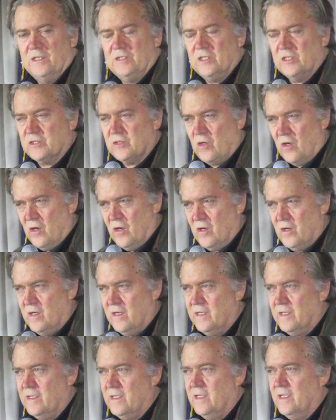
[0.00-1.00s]
Just
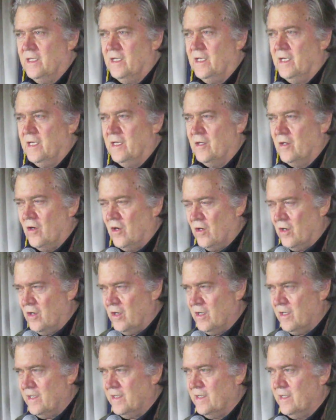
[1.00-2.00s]
on and
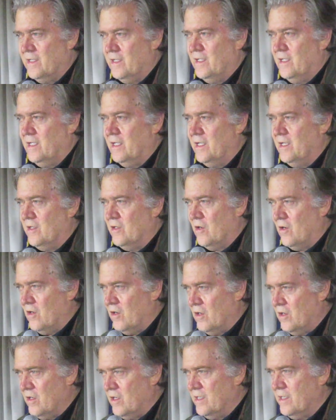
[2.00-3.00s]
on and
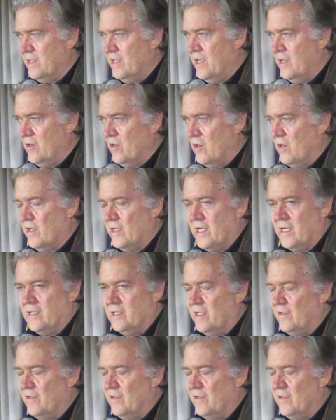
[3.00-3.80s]
on and on.